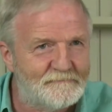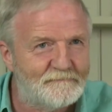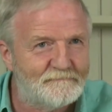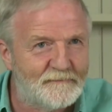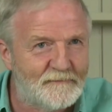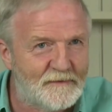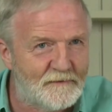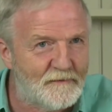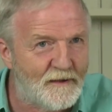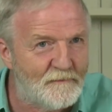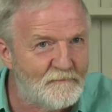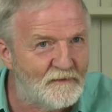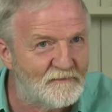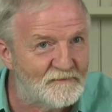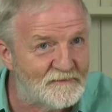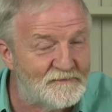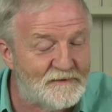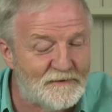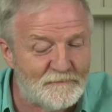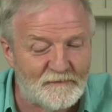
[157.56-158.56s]
I'm not
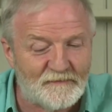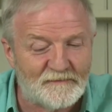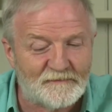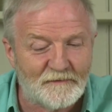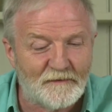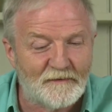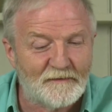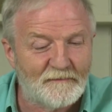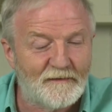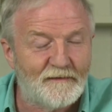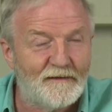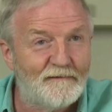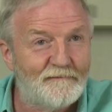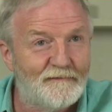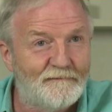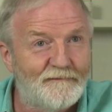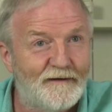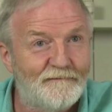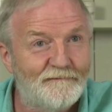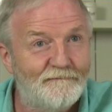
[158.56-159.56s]
stupid, so
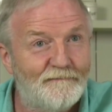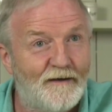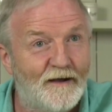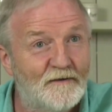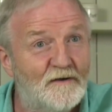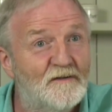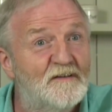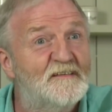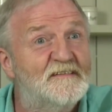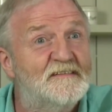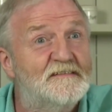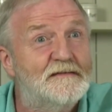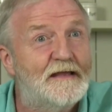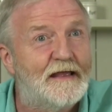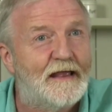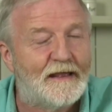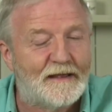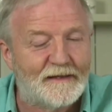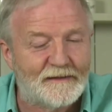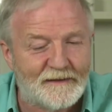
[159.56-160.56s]
I got a
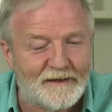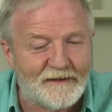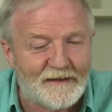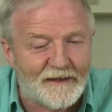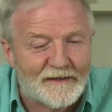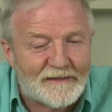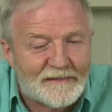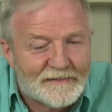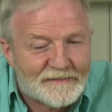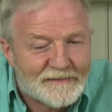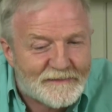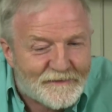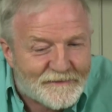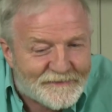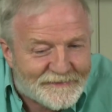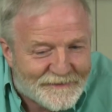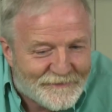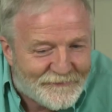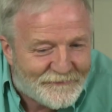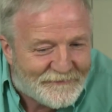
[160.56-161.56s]
stick and I
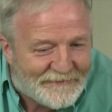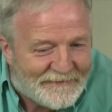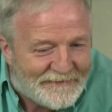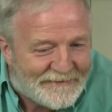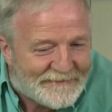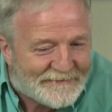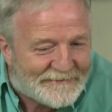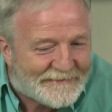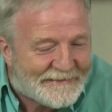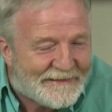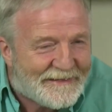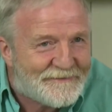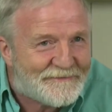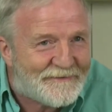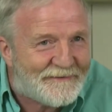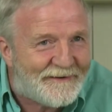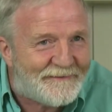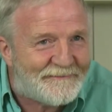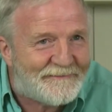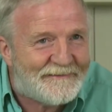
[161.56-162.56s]
lifted this leaf
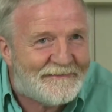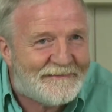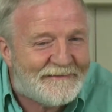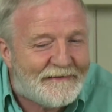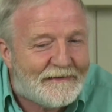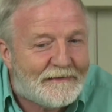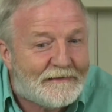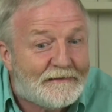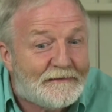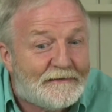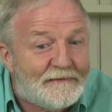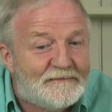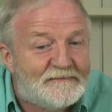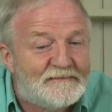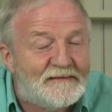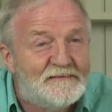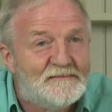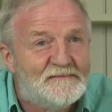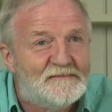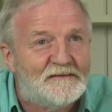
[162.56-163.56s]
up
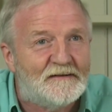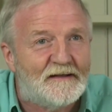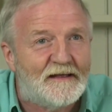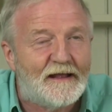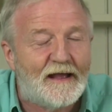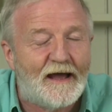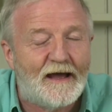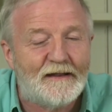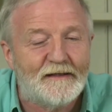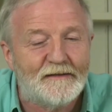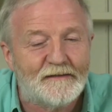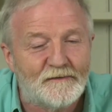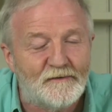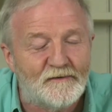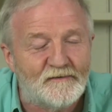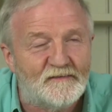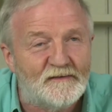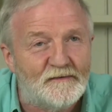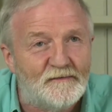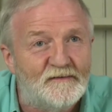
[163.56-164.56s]
gingerly, and of
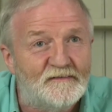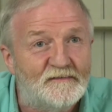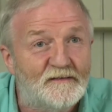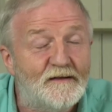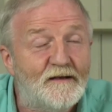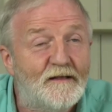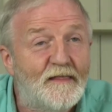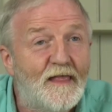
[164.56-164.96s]
course it was a